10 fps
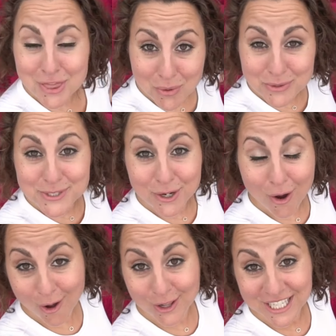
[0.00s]
Those are
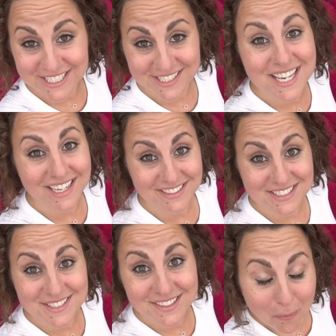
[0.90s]
all
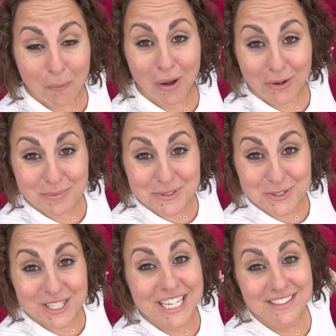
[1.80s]
incense. Welcome to
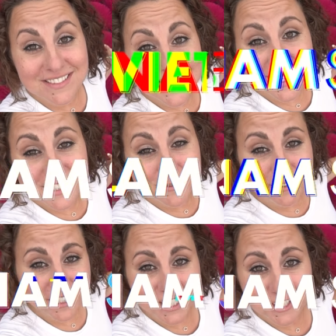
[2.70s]
the Incense
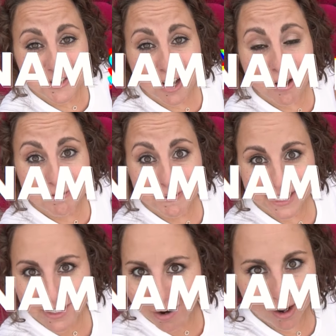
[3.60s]
Village of
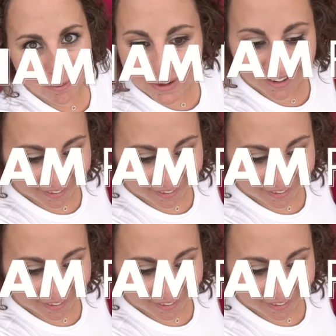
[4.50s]
Vietnam.